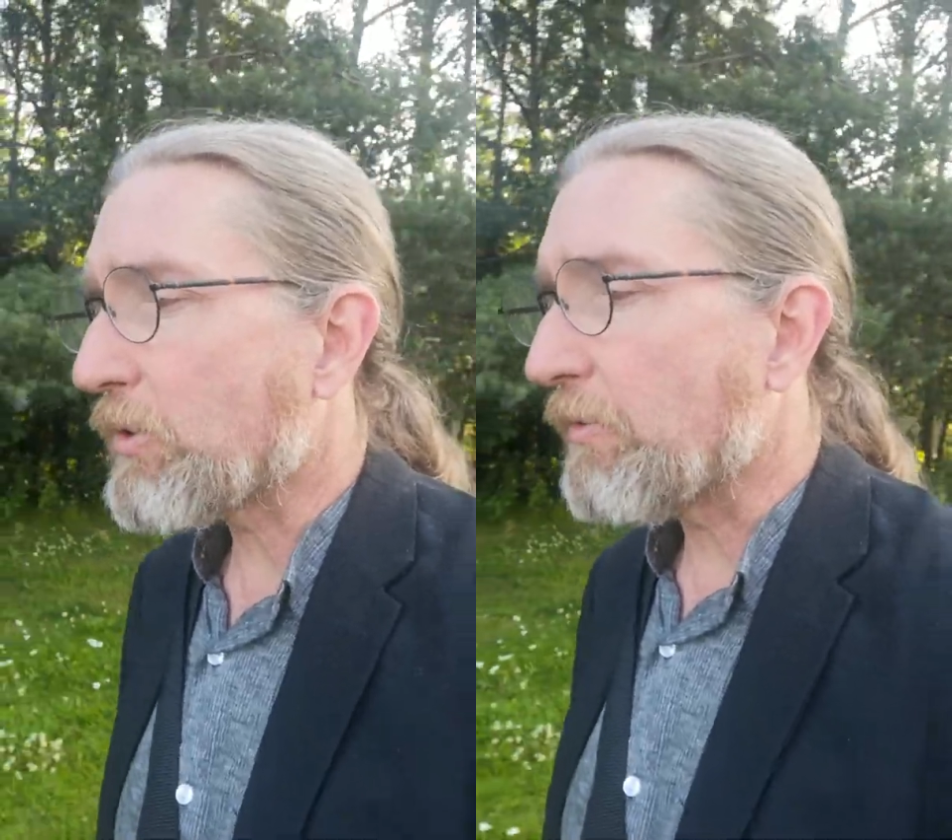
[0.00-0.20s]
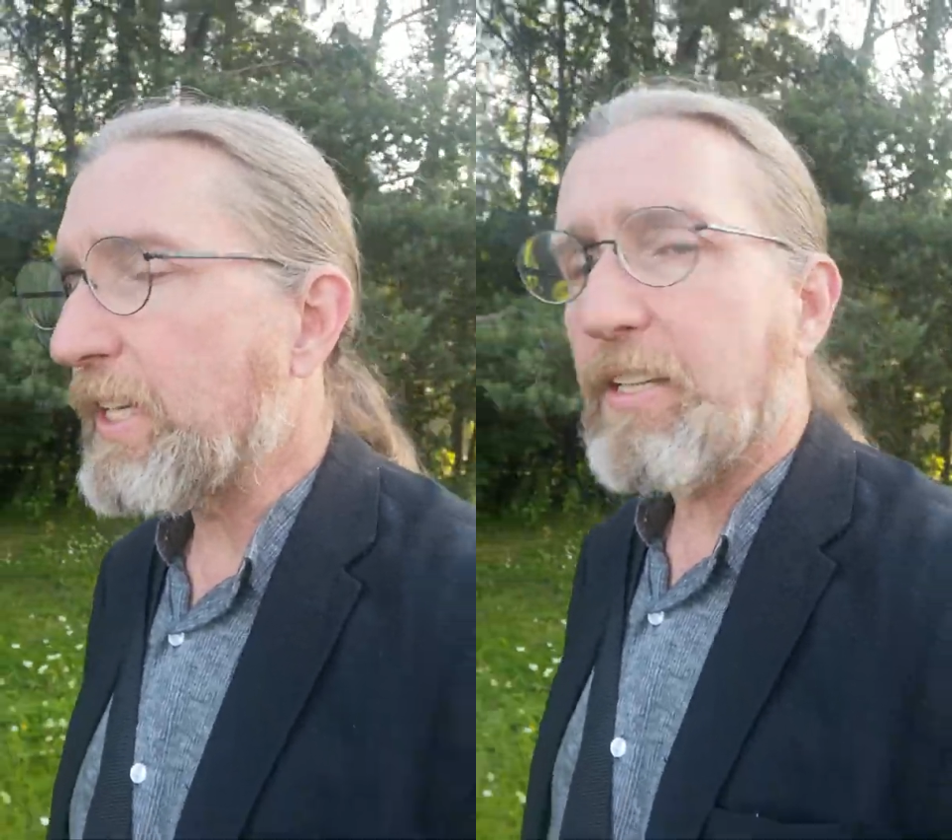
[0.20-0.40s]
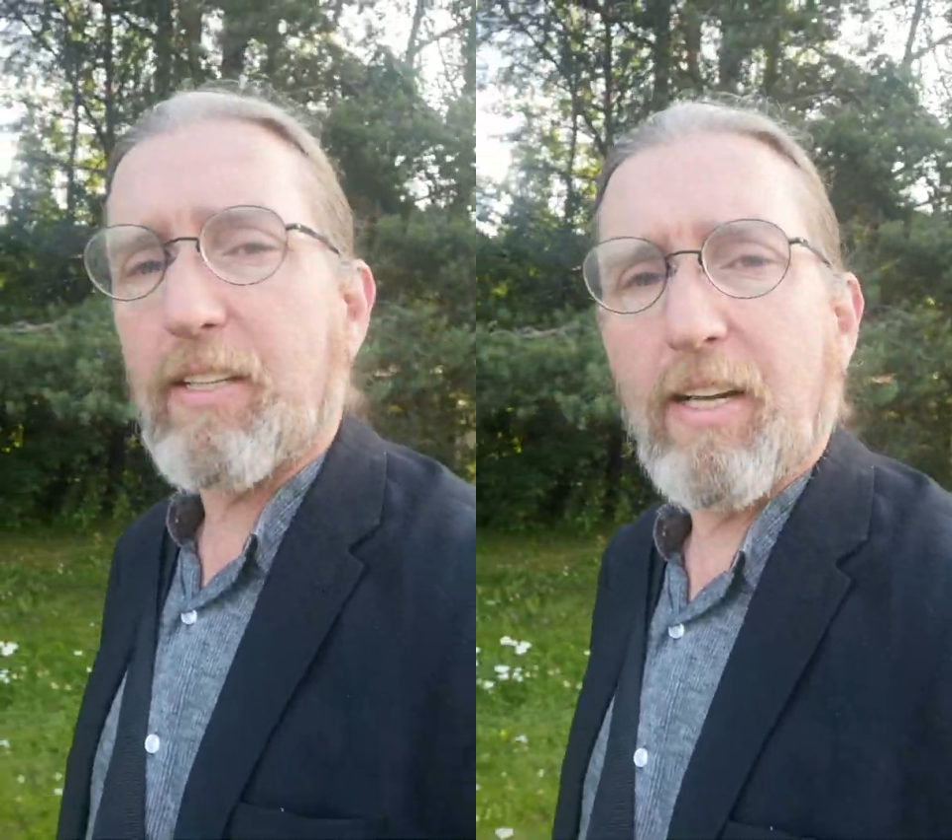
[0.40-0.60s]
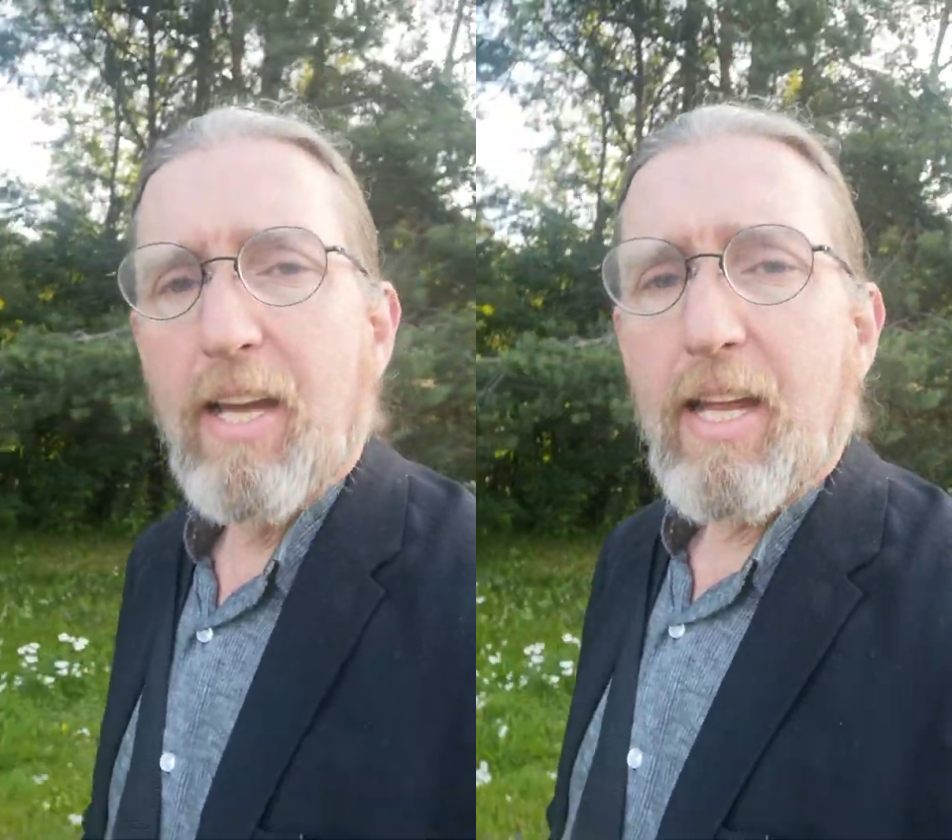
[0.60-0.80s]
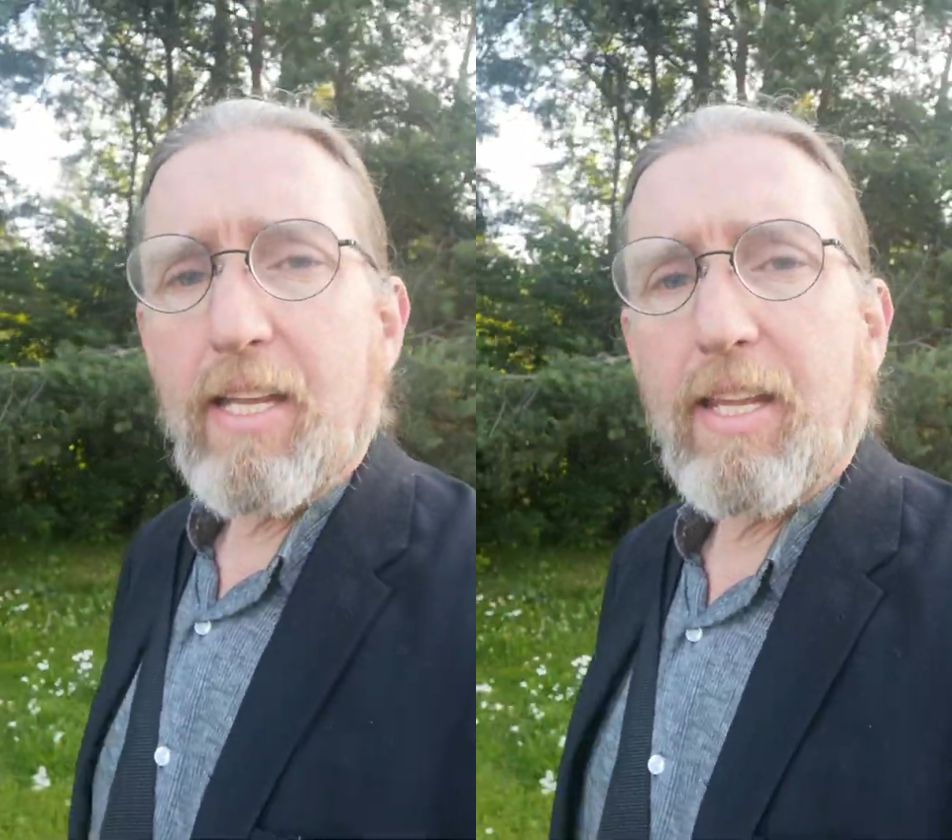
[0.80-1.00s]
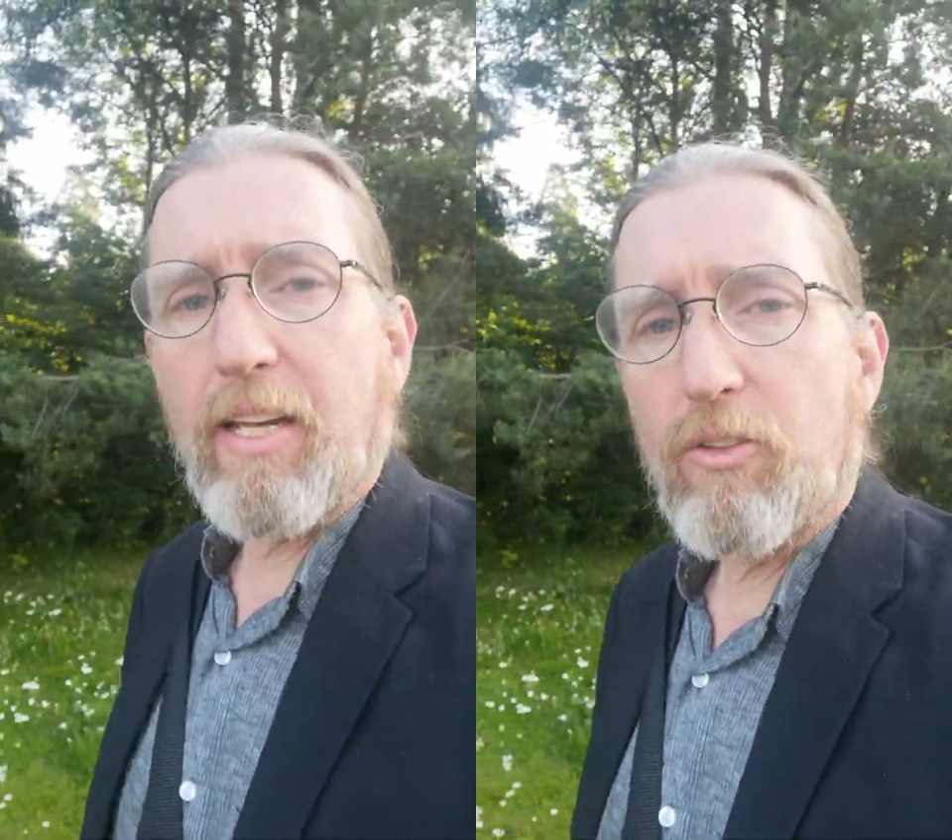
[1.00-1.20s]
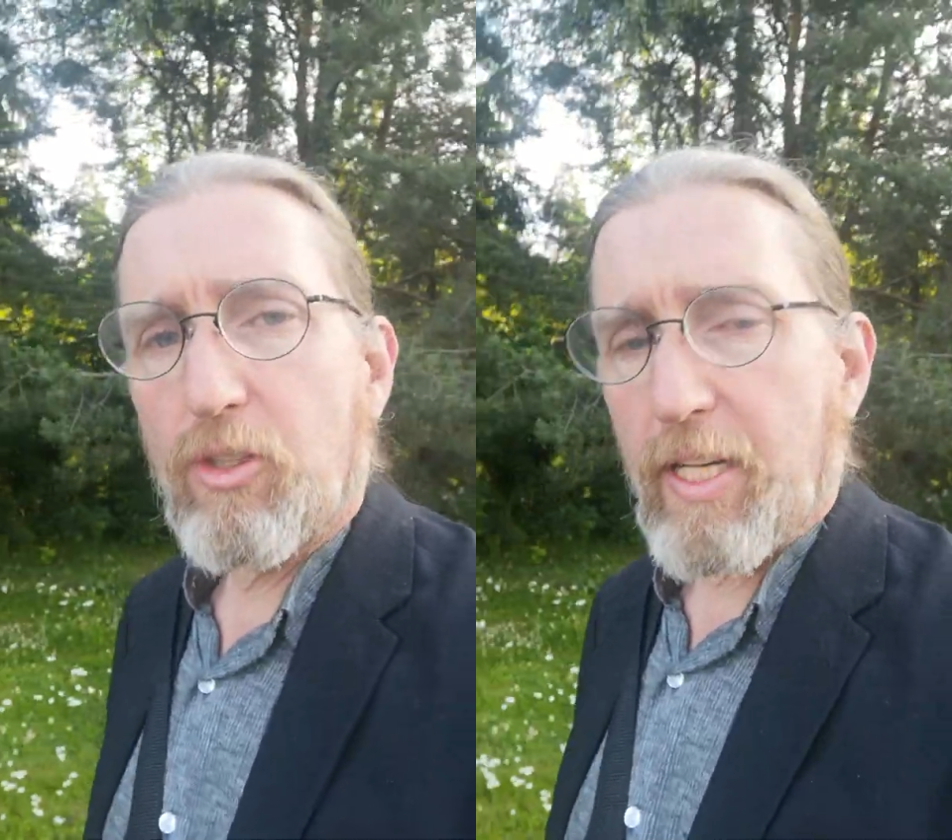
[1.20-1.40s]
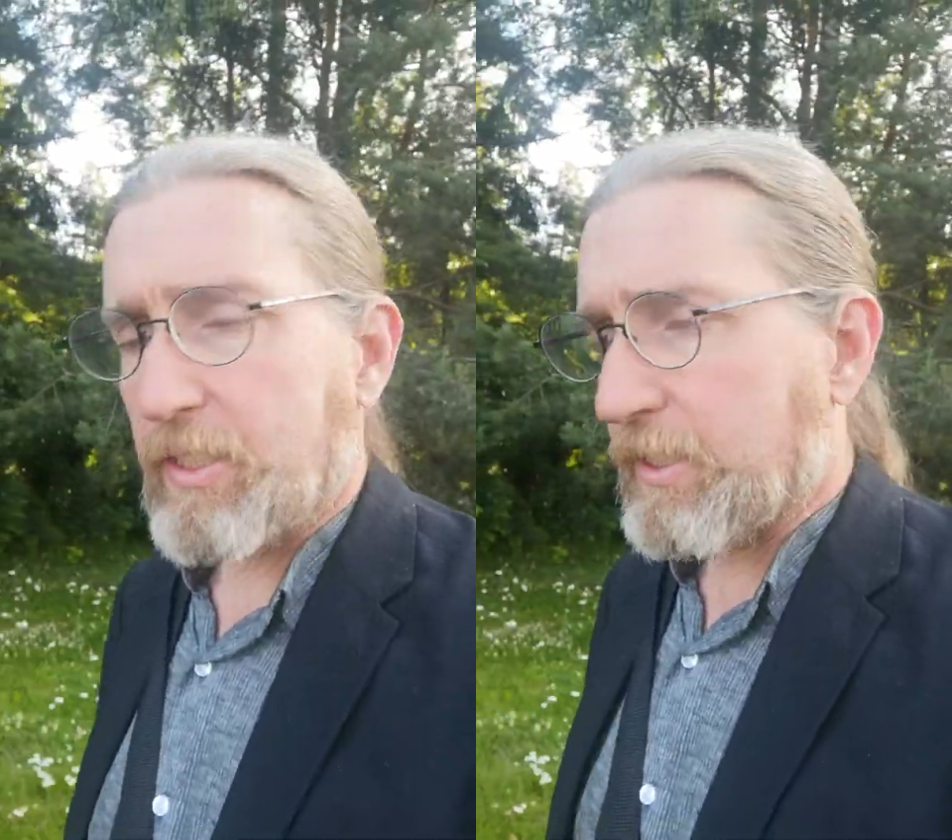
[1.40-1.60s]
of ether in that
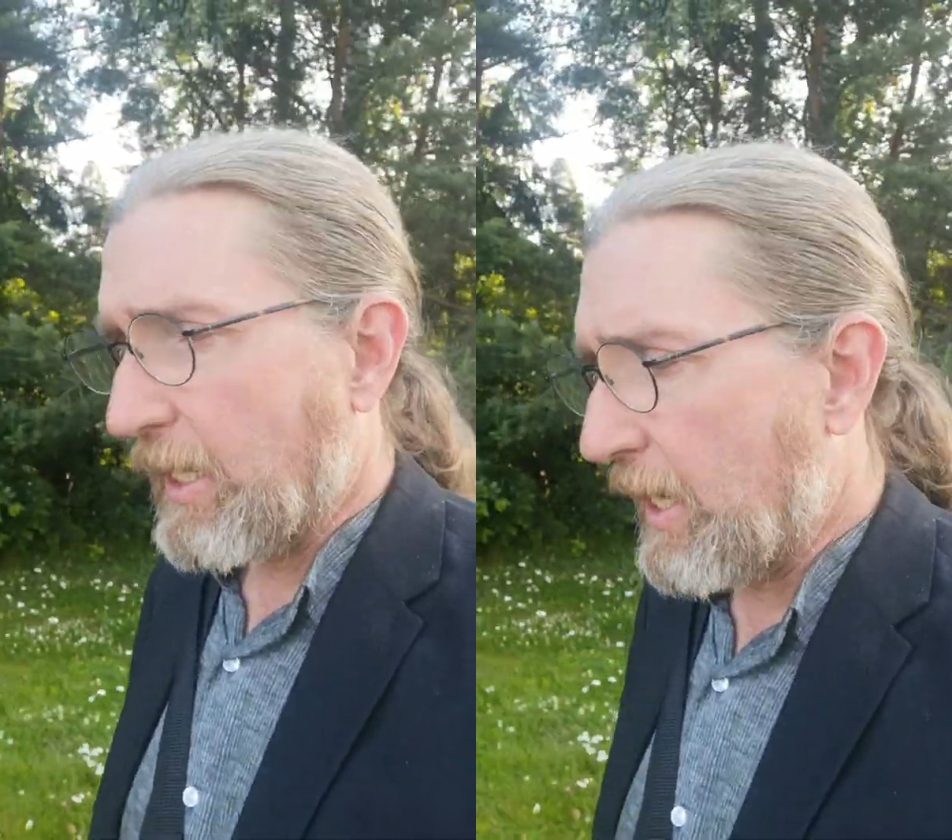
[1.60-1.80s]
address.